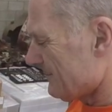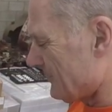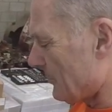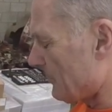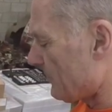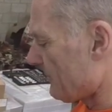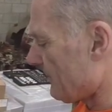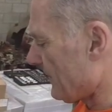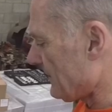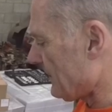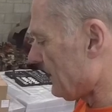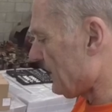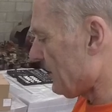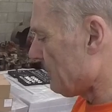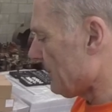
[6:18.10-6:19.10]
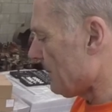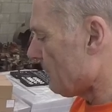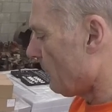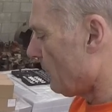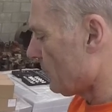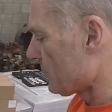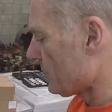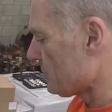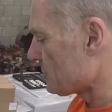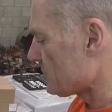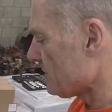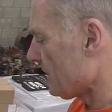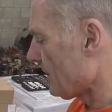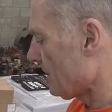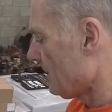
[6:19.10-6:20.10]
to provide a little bit more
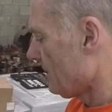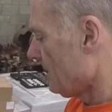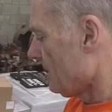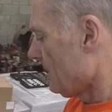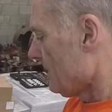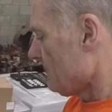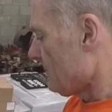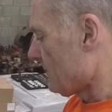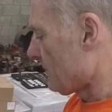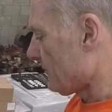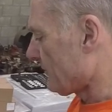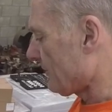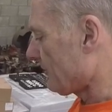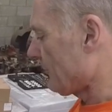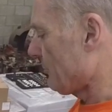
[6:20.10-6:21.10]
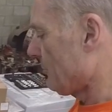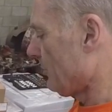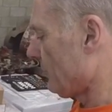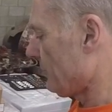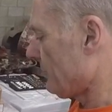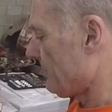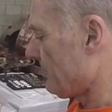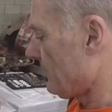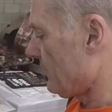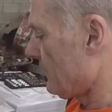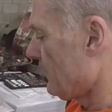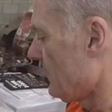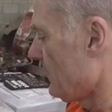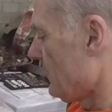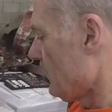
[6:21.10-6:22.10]
cushioning. Because I suppose if I
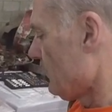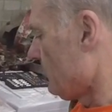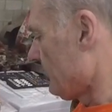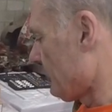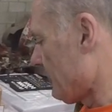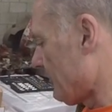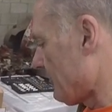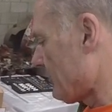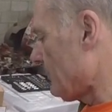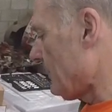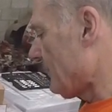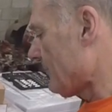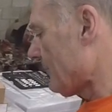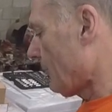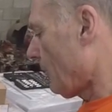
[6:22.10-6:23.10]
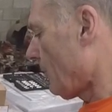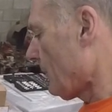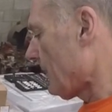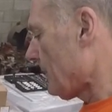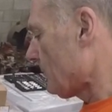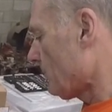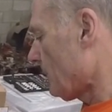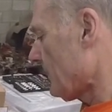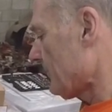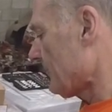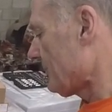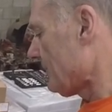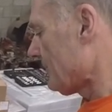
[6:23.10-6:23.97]
was to squeeze it all out whilst